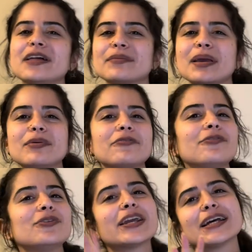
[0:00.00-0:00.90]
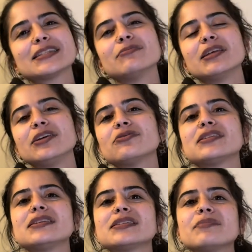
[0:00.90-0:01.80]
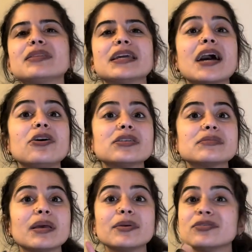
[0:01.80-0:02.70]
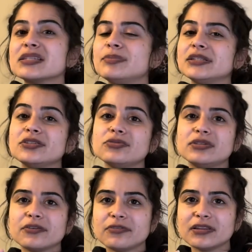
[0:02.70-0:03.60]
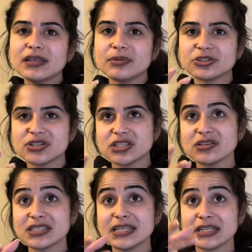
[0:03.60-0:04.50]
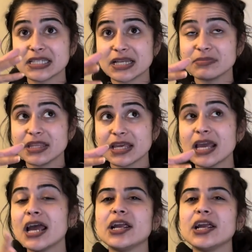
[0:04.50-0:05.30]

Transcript: Like, maybe if you look at something, you'll see something else. Maybe it'll speak to you differently, but you're still seeing something.